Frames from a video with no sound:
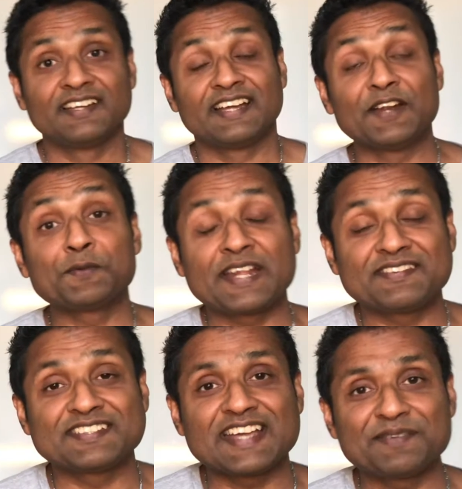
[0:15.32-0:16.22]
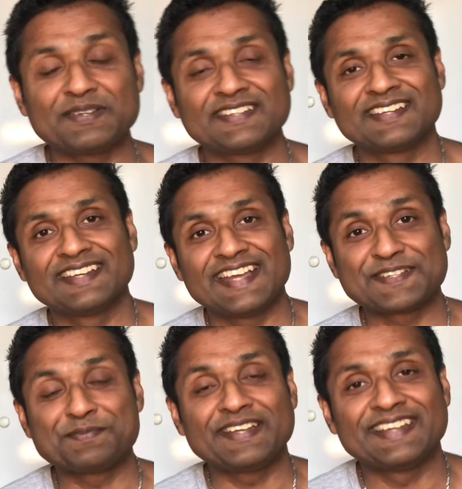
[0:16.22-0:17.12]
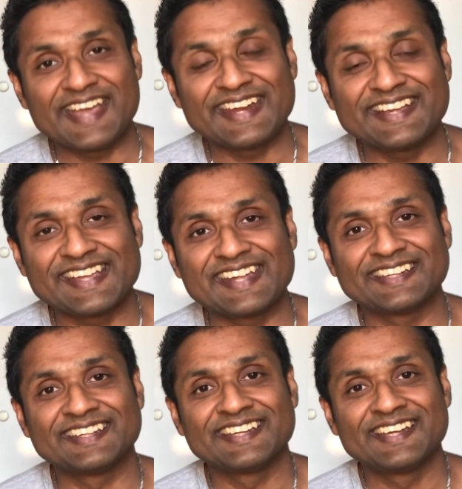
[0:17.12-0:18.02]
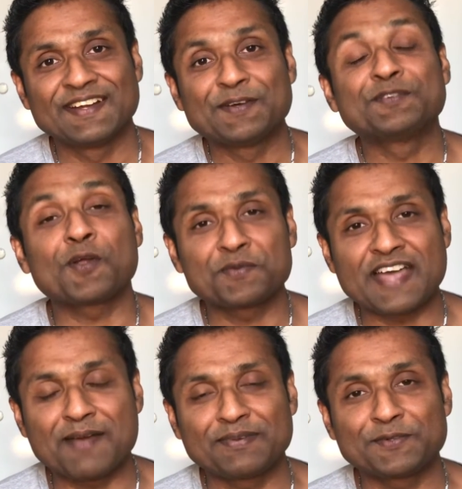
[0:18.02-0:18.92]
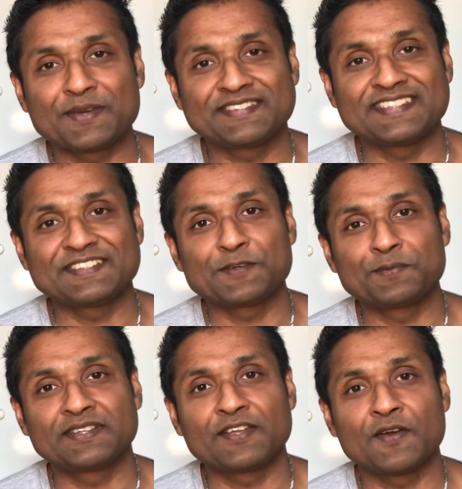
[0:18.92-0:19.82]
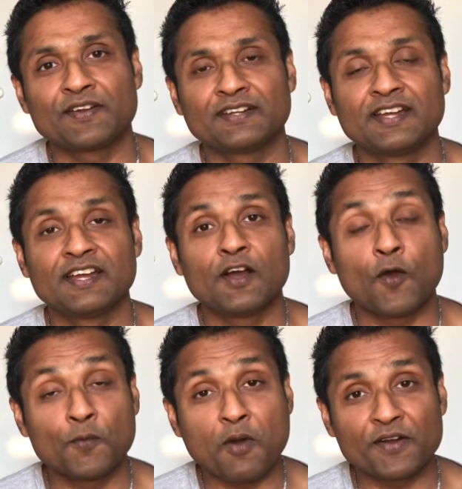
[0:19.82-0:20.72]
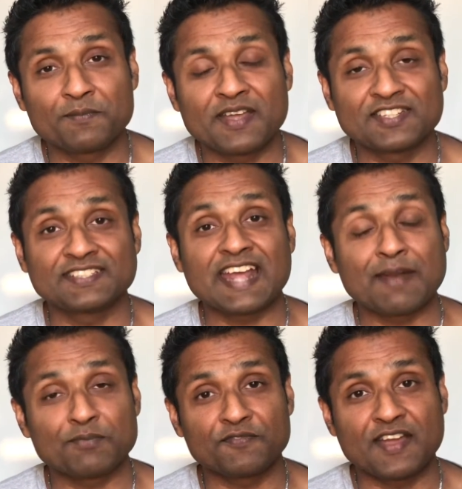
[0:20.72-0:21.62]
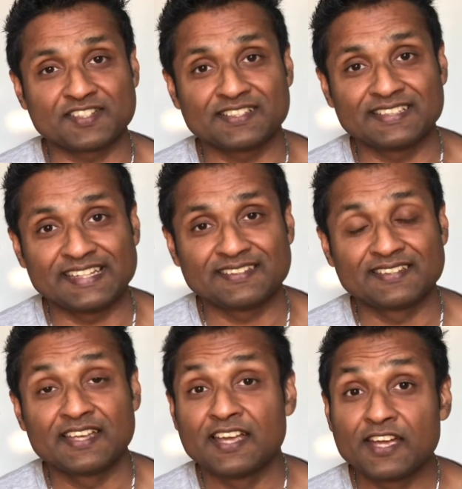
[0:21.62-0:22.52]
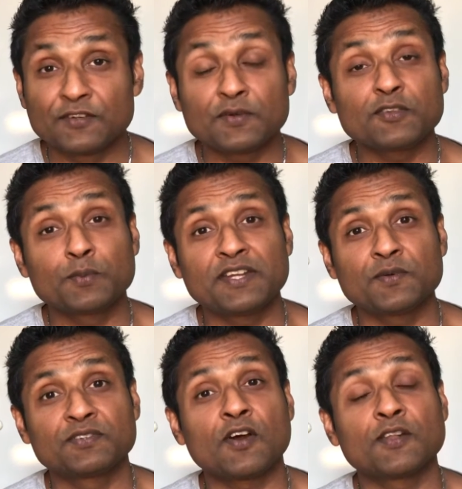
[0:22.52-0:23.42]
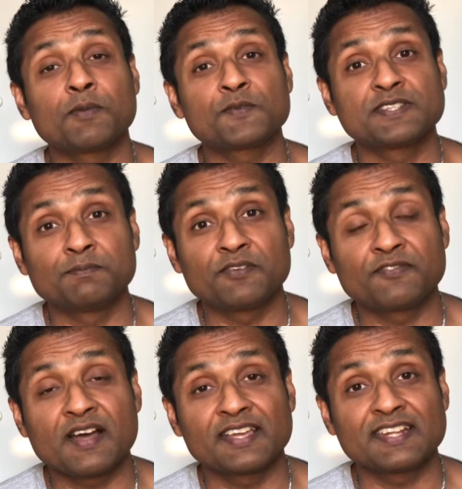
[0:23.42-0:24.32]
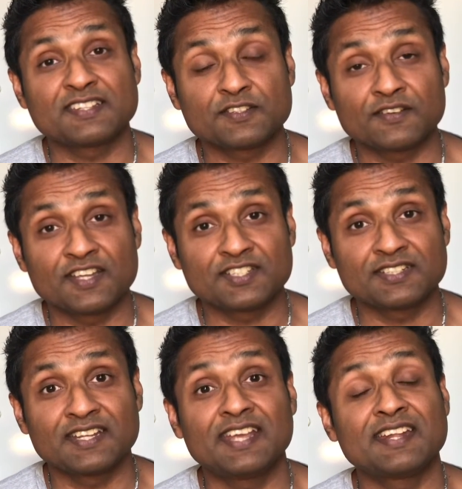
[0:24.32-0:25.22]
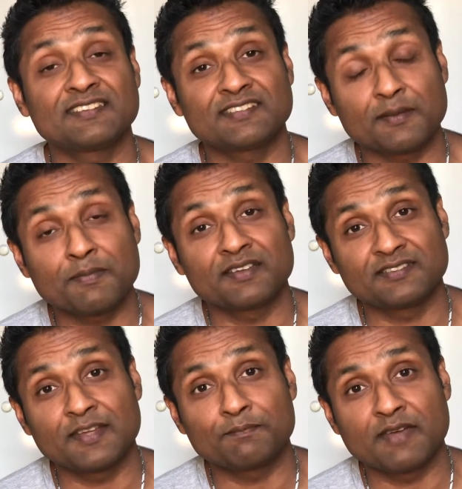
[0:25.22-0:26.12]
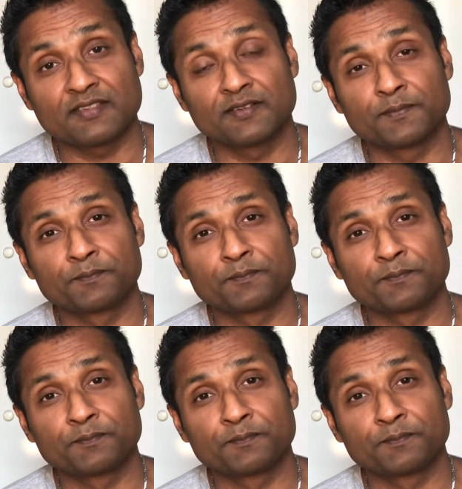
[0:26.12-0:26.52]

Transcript: Hello ladies and gentlemen, it's me, Eddie again, who's always happy to assist you with your home automation and professional needs. Today's video is all about simplifying an installation in a step-by-step method.